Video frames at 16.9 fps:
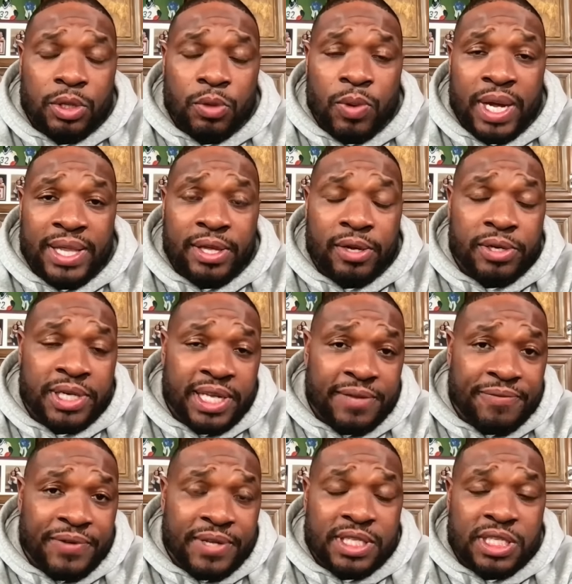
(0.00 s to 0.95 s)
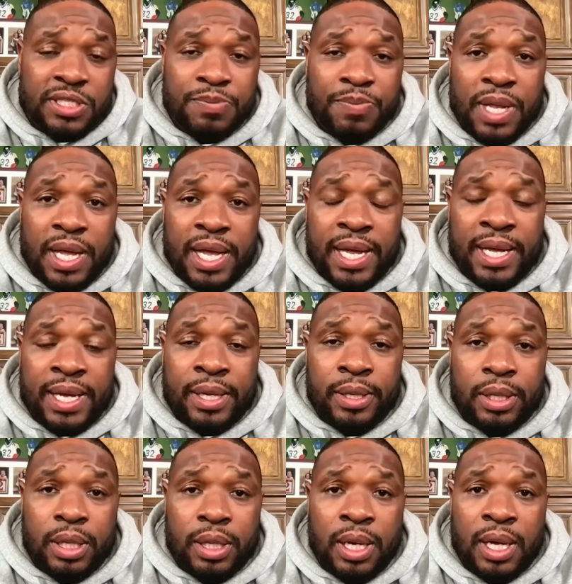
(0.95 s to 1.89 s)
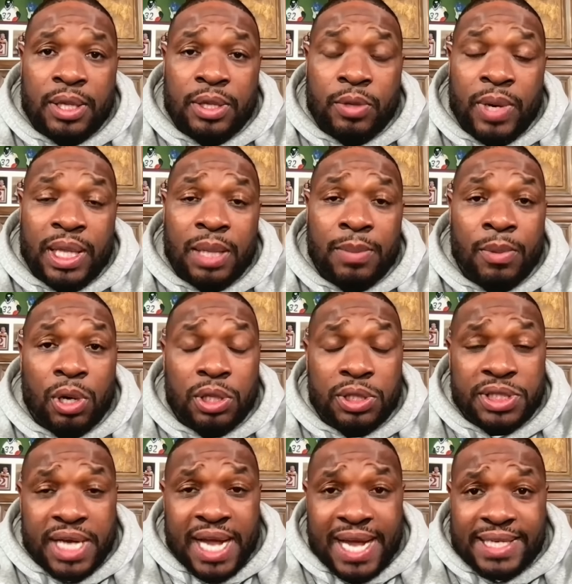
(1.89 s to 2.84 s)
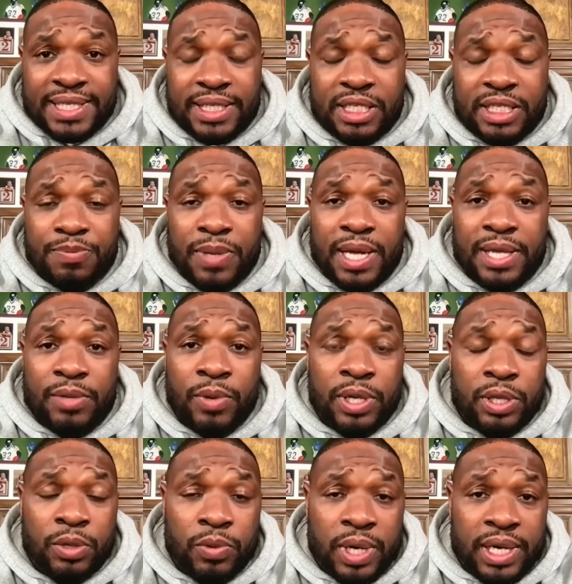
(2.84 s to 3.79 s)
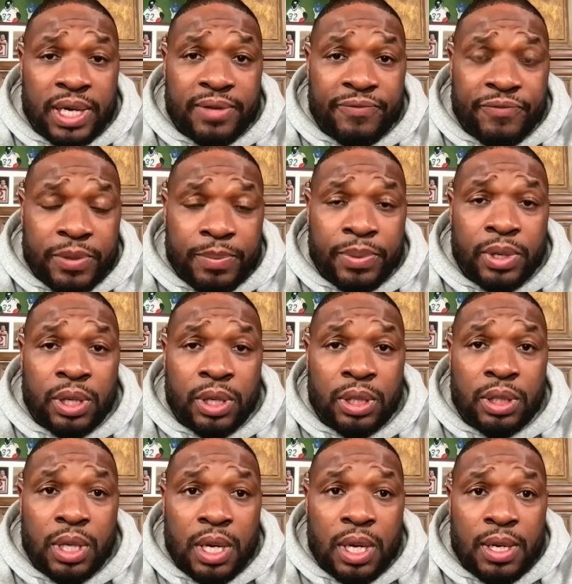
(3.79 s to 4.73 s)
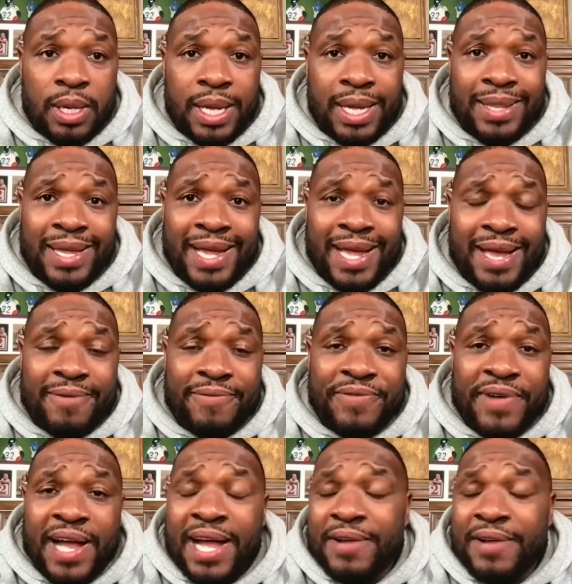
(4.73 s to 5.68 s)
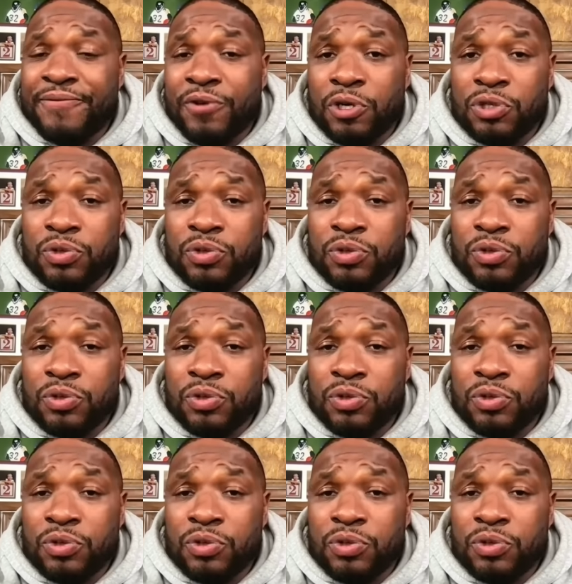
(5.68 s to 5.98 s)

the way their defense is playing, uh, the way Lamar Jackson is playing, the way they're running the football, and they have five